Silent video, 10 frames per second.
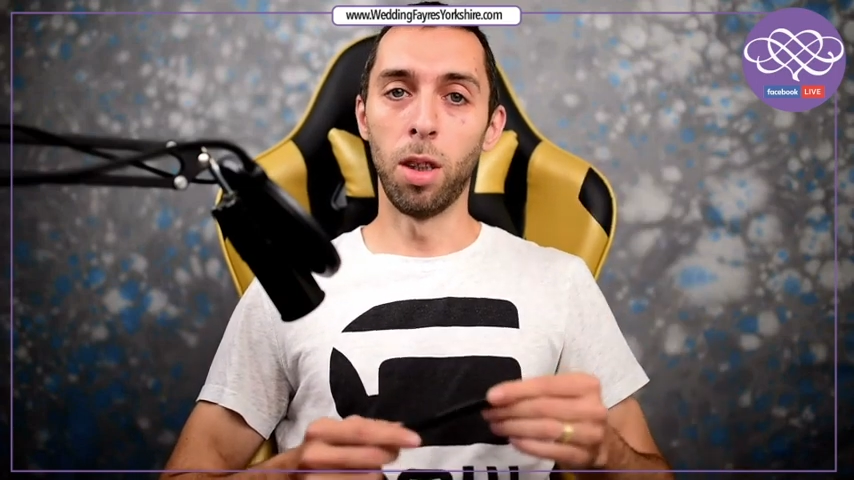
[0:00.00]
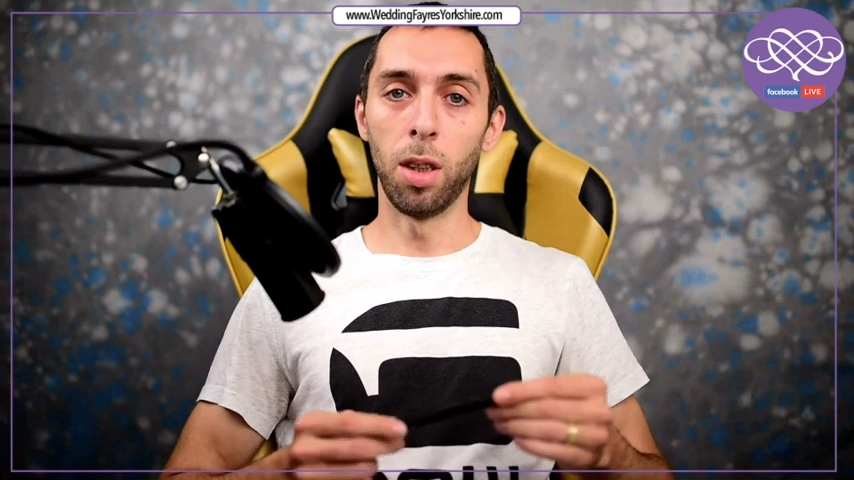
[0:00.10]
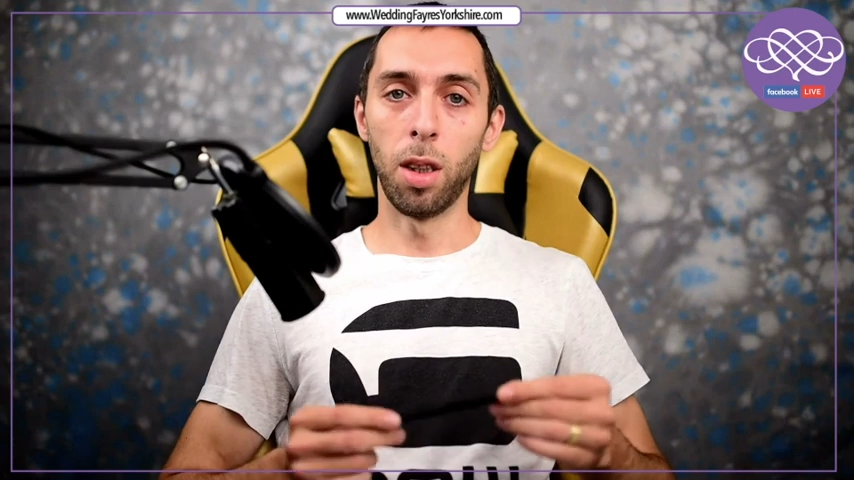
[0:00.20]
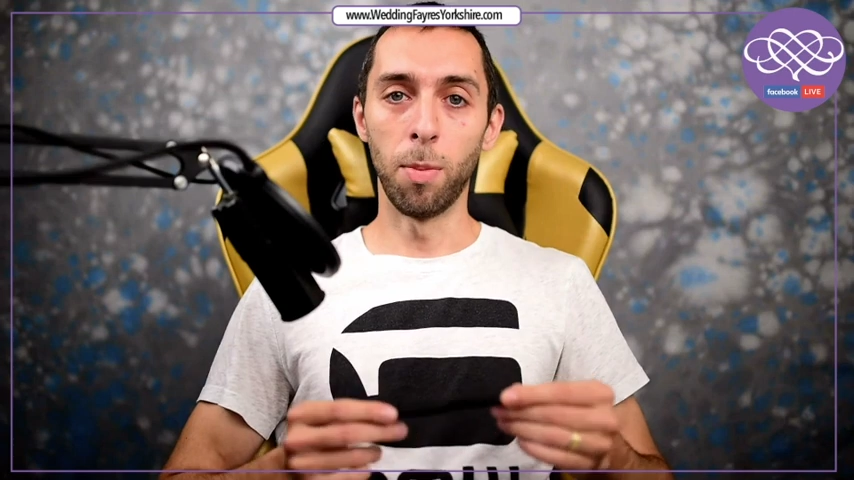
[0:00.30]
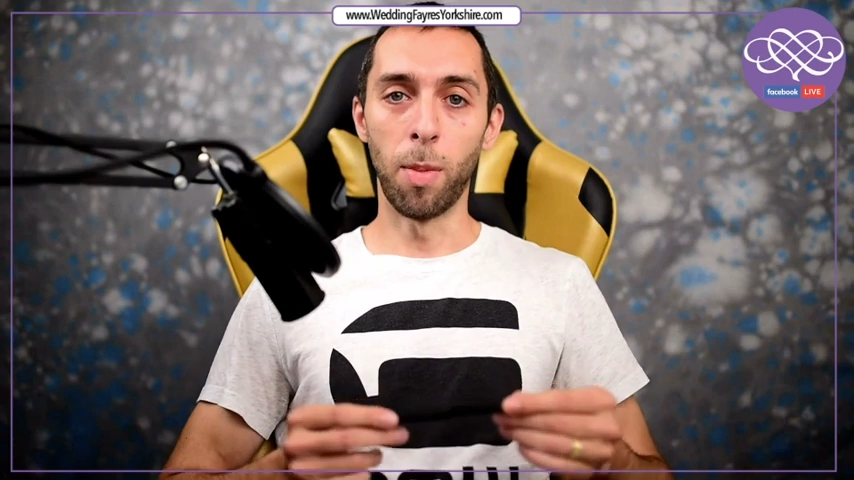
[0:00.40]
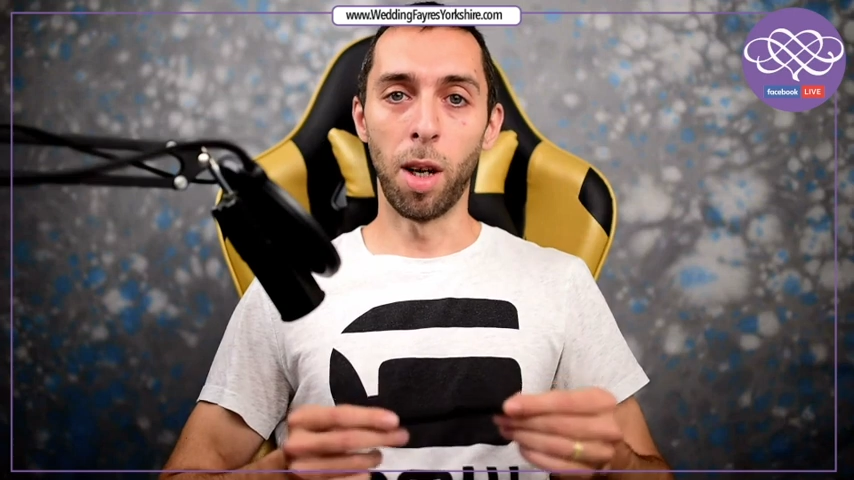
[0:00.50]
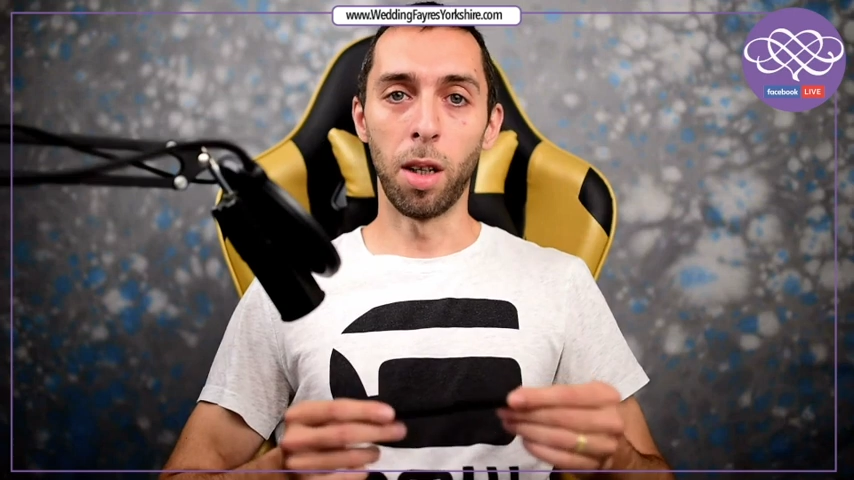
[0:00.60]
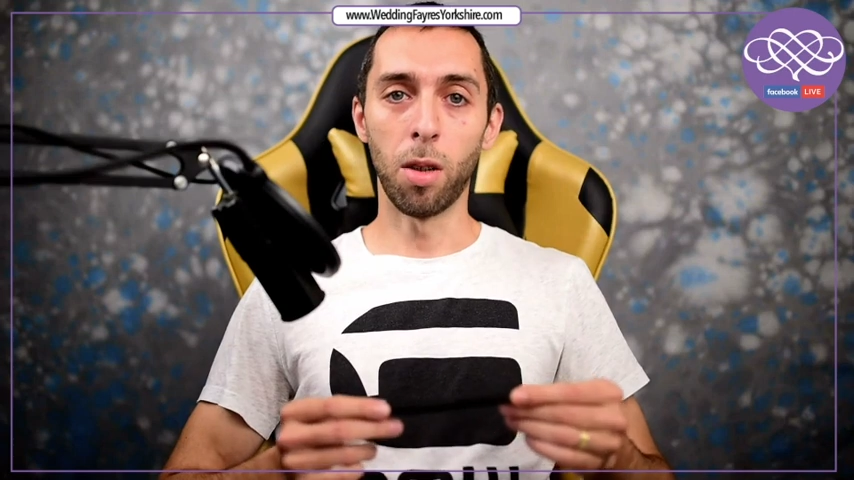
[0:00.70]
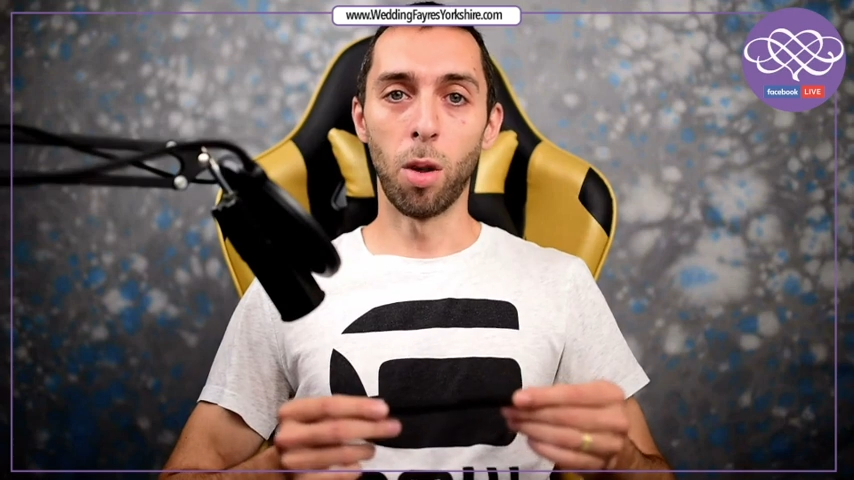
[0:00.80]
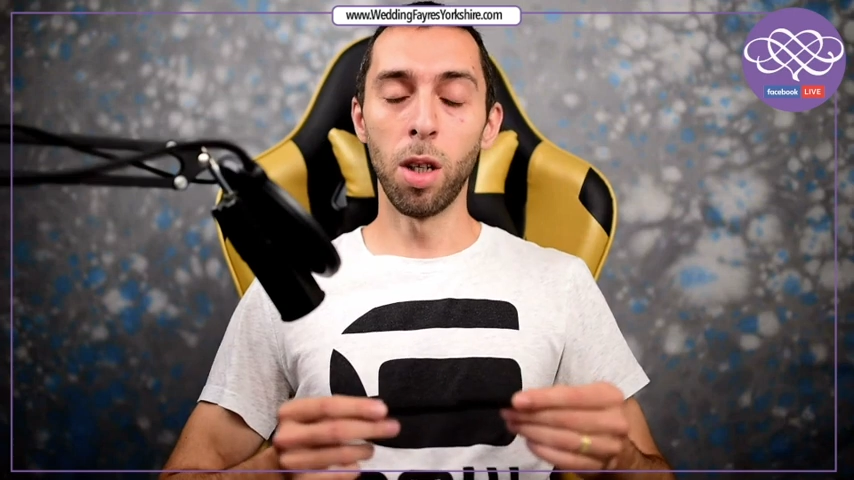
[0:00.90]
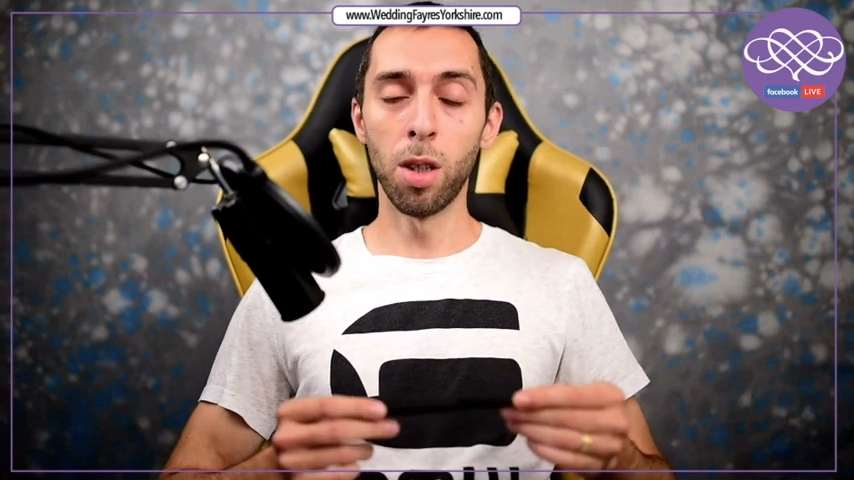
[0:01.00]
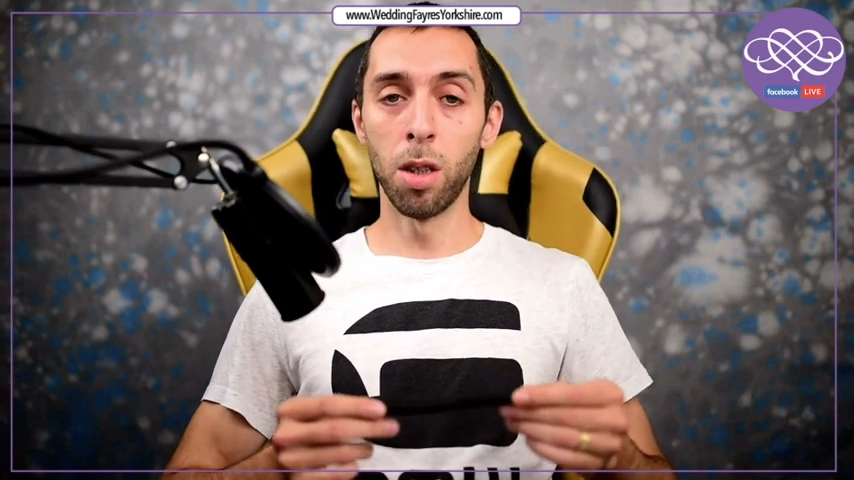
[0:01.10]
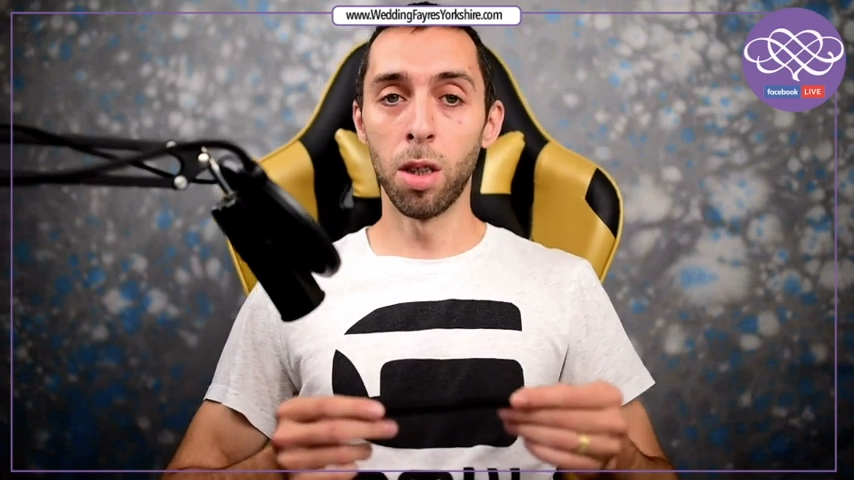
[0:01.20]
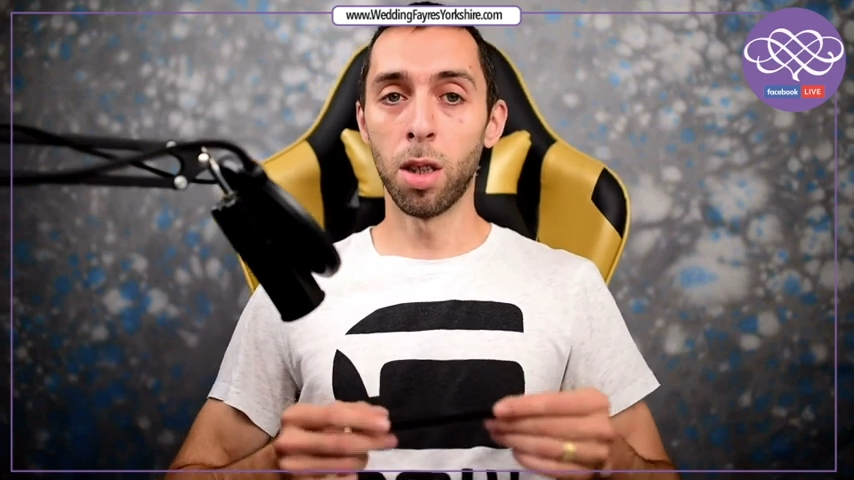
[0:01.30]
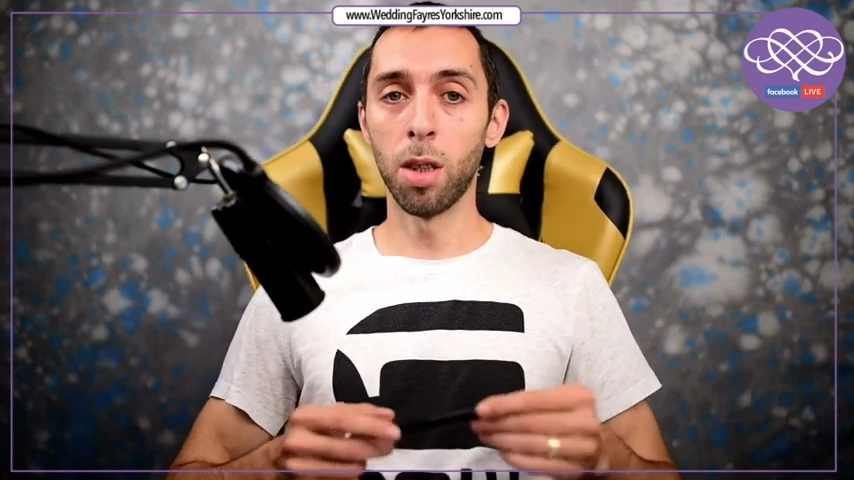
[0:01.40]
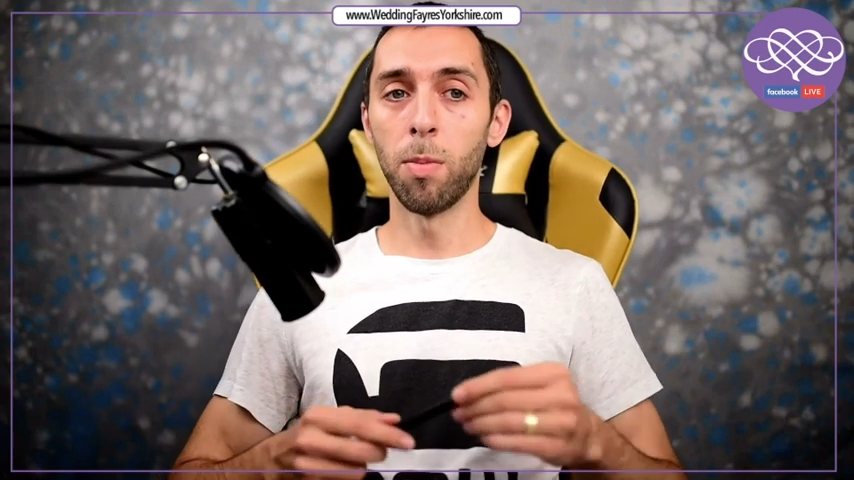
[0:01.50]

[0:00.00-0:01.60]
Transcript: in my collections.